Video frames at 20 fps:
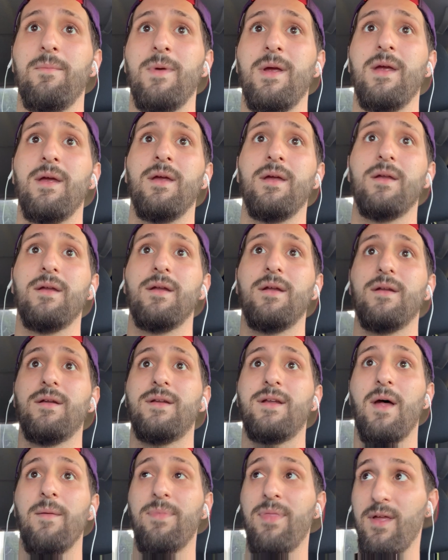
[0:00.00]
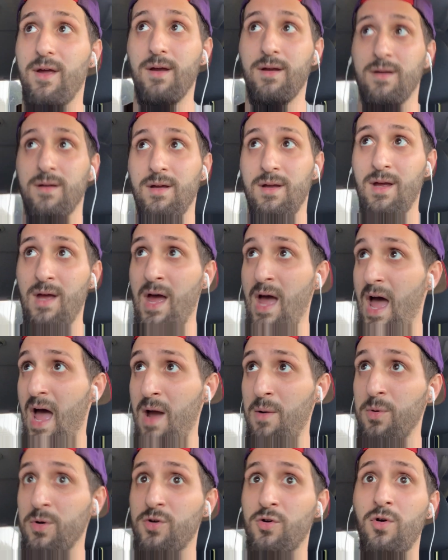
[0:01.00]
me something. I
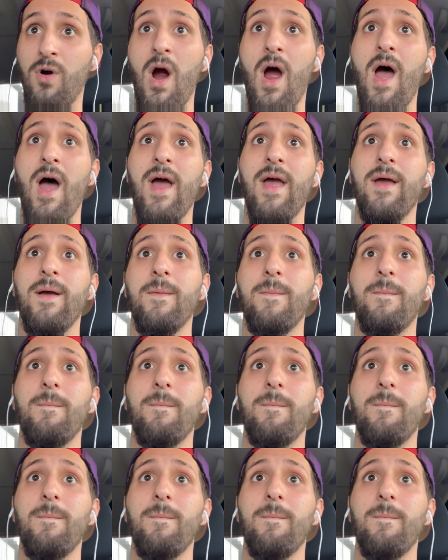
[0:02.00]
would cry.